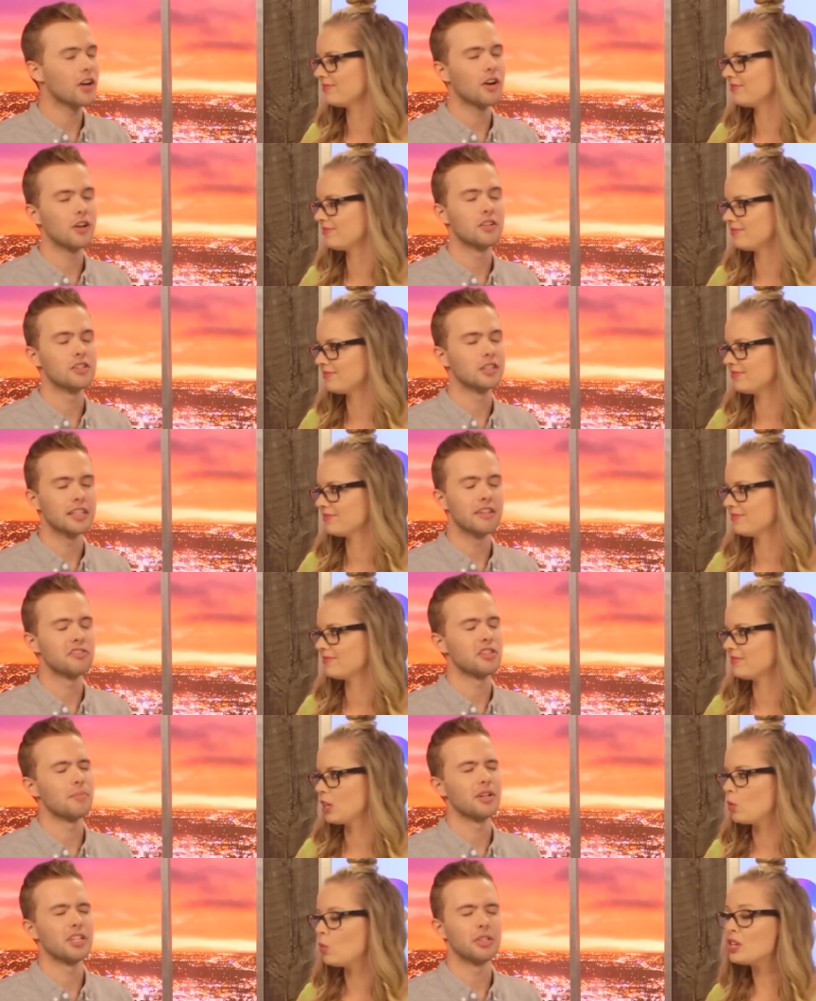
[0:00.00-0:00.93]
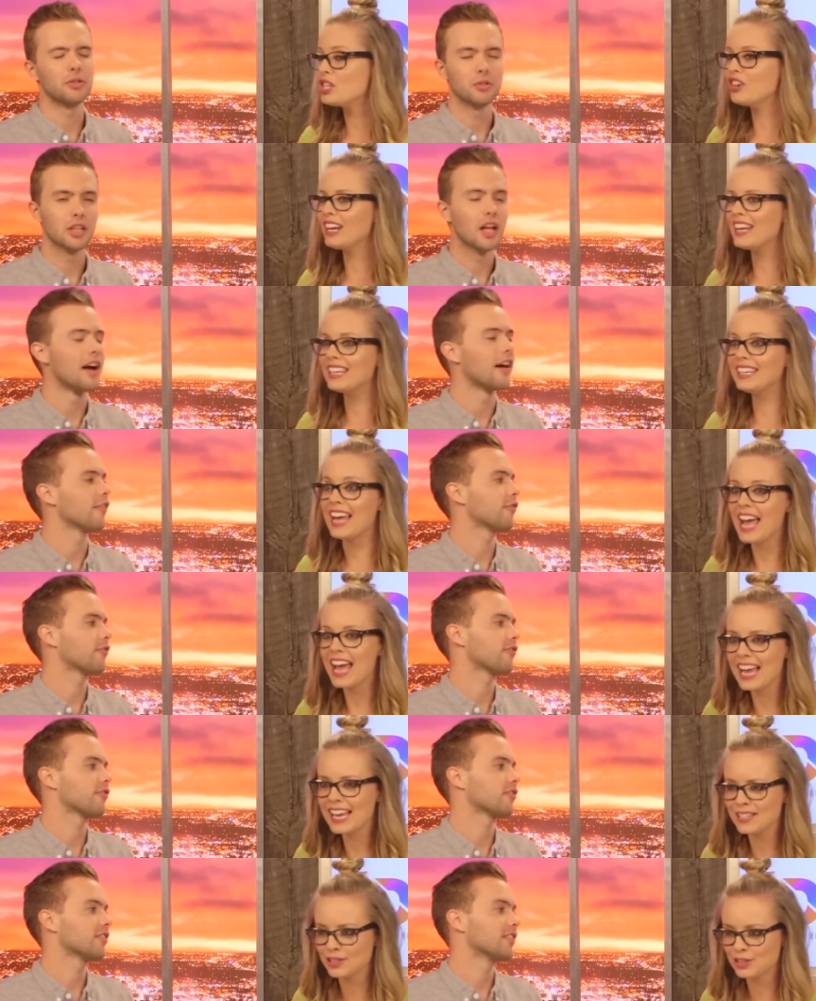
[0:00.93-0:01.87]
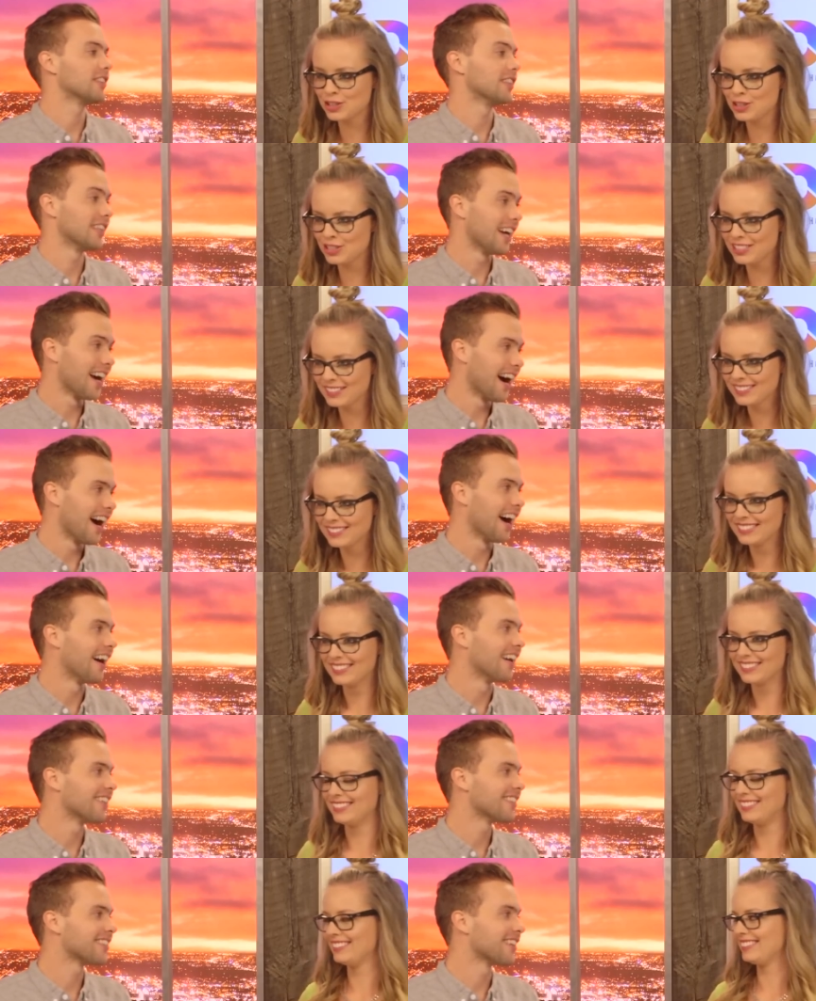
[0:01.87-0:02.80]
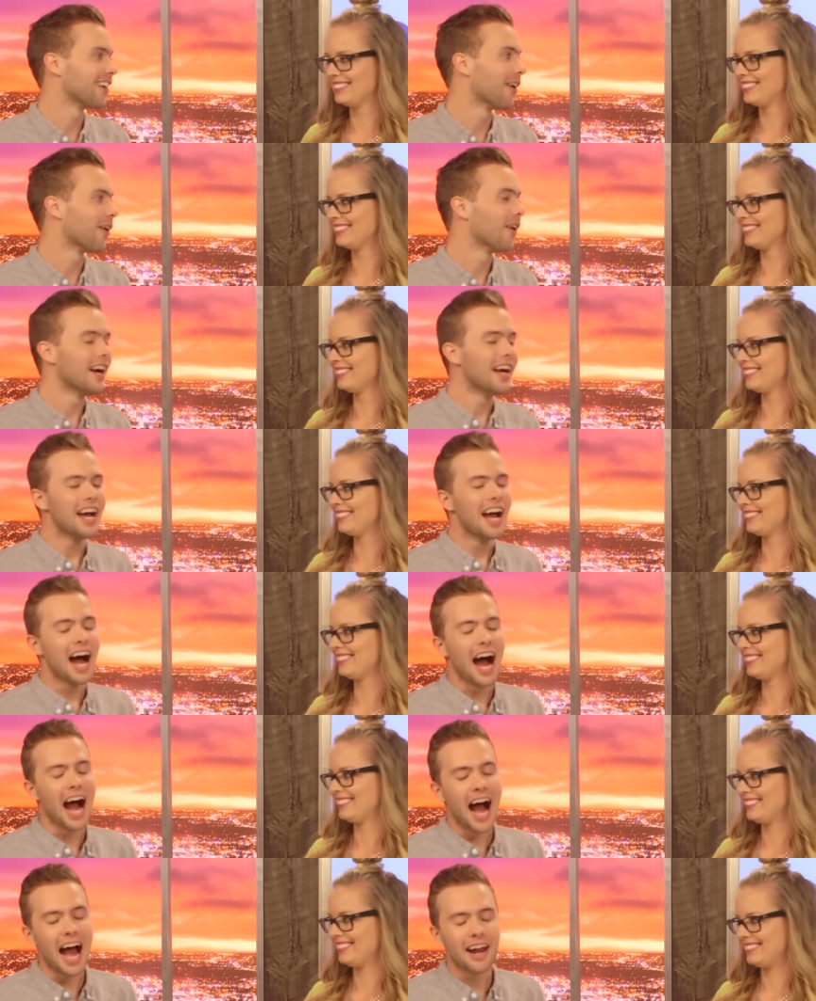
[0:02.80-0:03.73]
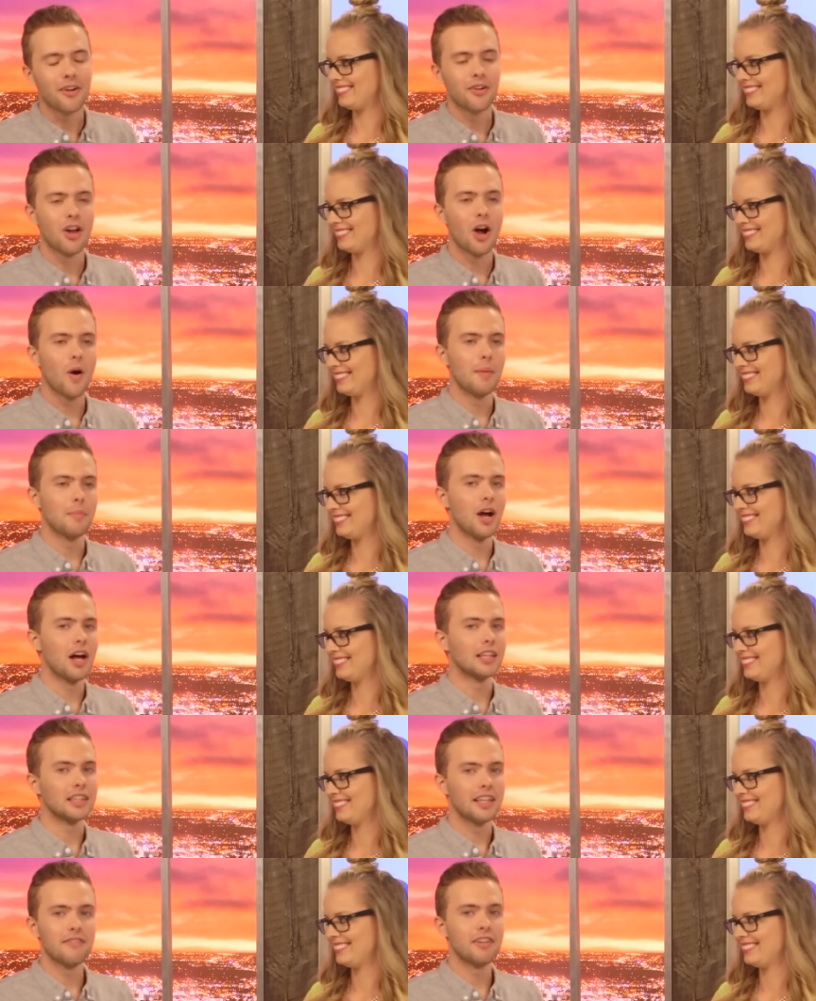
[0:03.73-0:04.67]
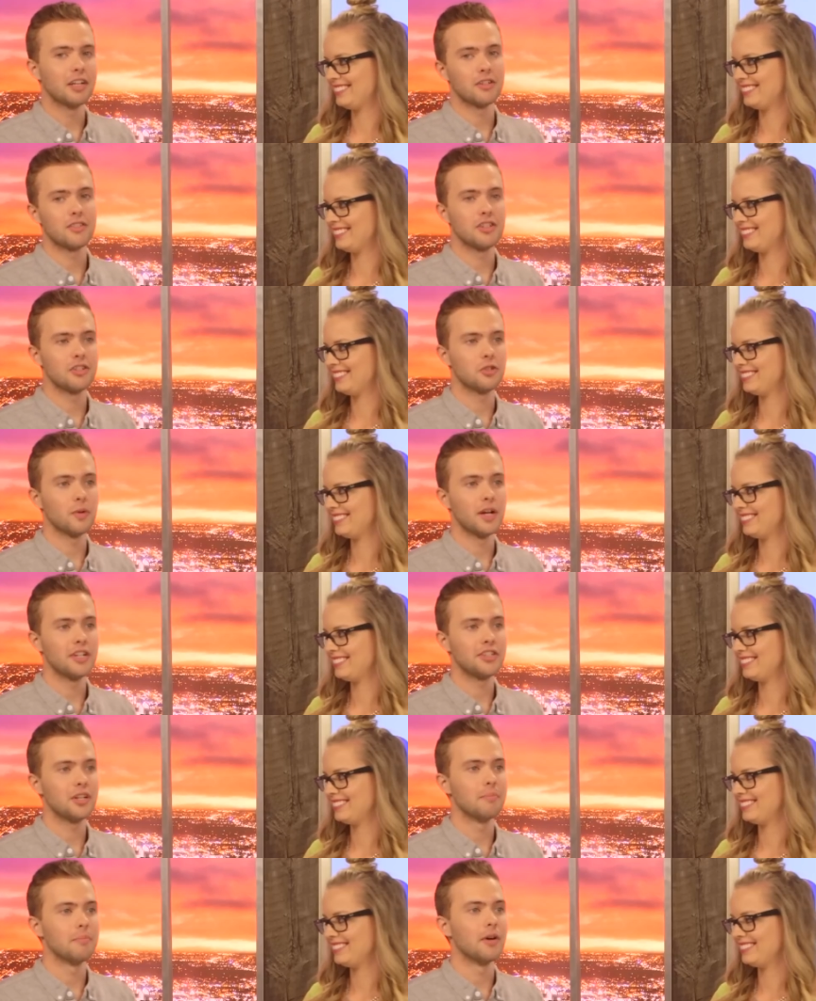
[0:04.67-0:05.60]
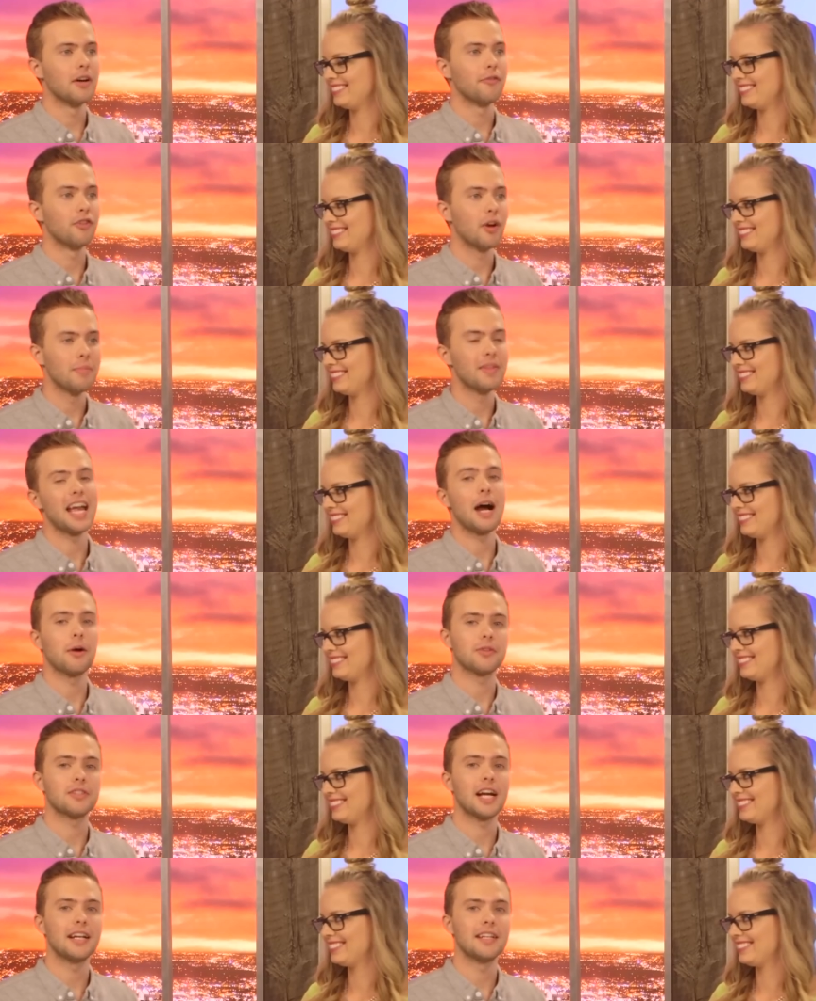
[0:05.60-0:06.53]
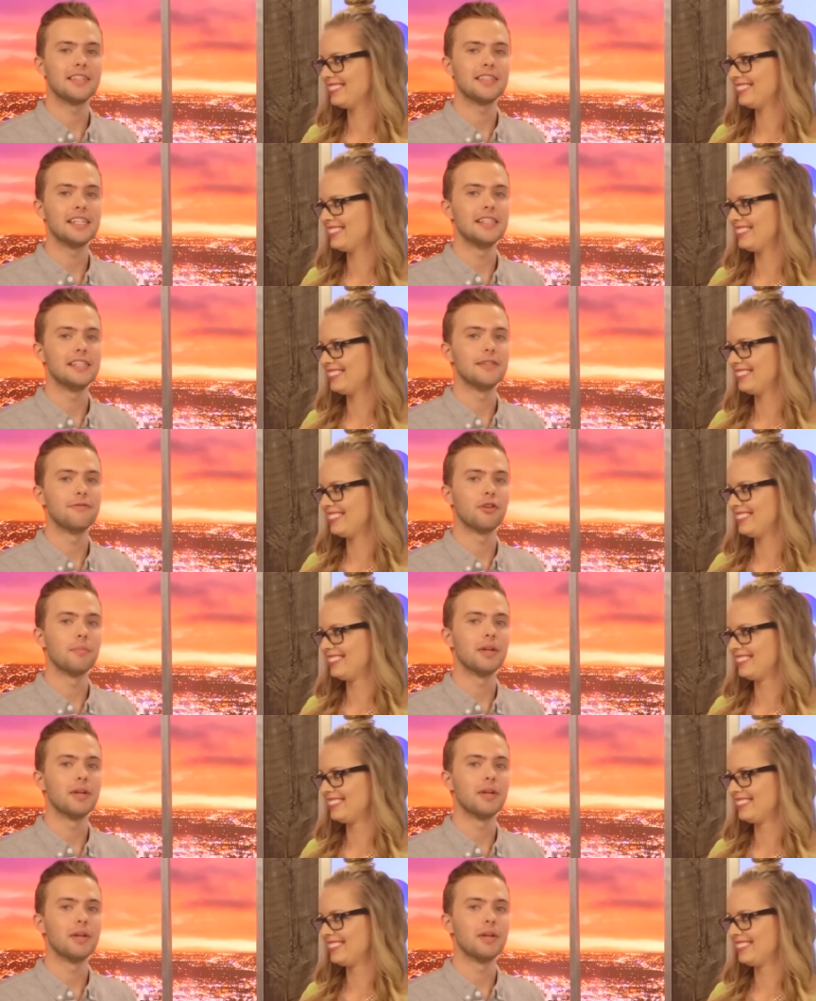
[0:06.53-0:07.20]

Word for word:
Speaker 1: hard to leave somebody When you are
Speaker 2: engaged. Yeah,
Speaker 1: so I don't know, I'm not living her situation, but from the outside, it's easy for